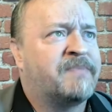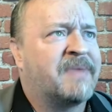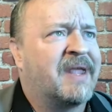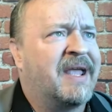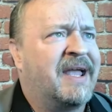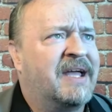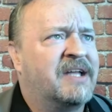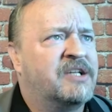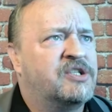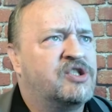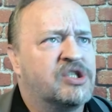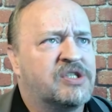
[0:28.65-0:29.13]

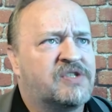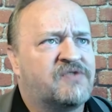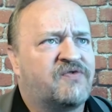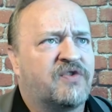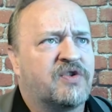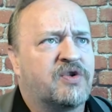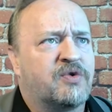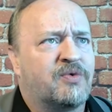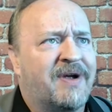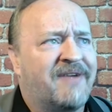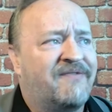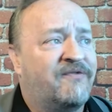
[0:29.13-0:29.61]
and just
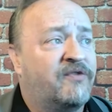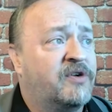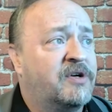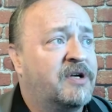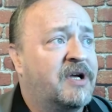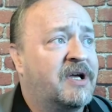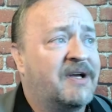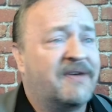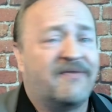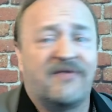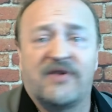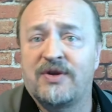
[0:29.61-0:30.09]
for the refer-
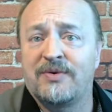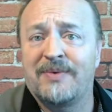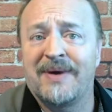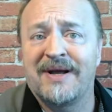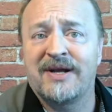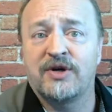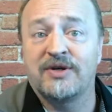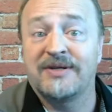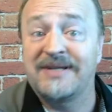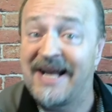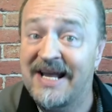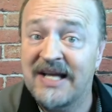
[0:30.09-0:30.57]
uh, for the
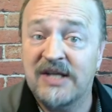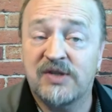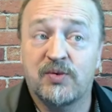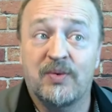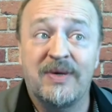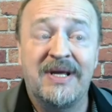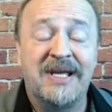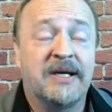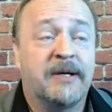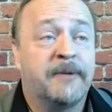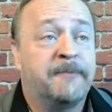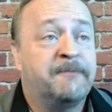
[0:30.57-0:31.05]
record, next
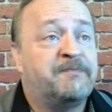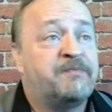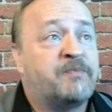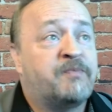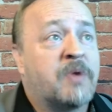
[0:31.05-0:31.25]
week